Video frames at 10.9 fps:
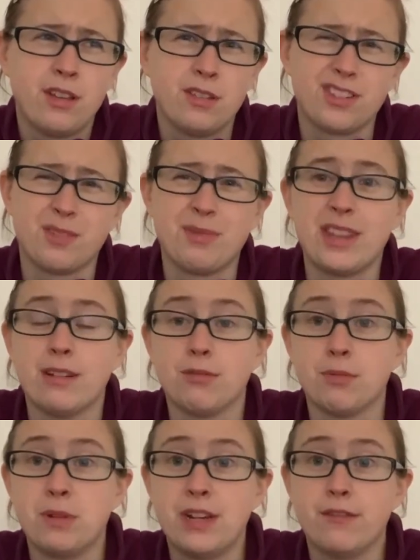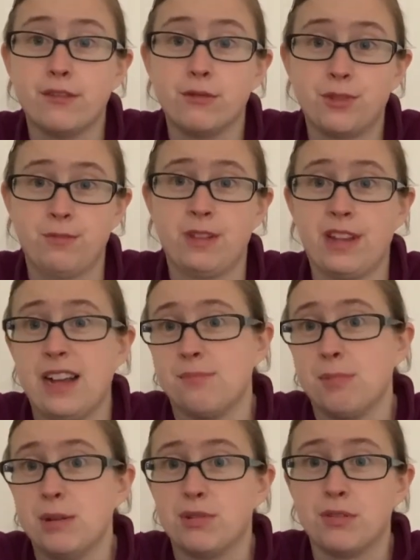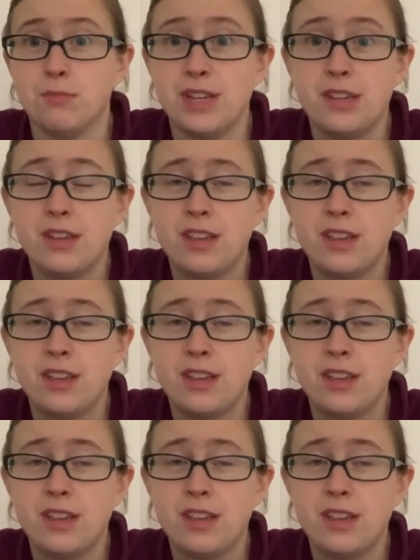something that was meaningful, something that has purpose to me.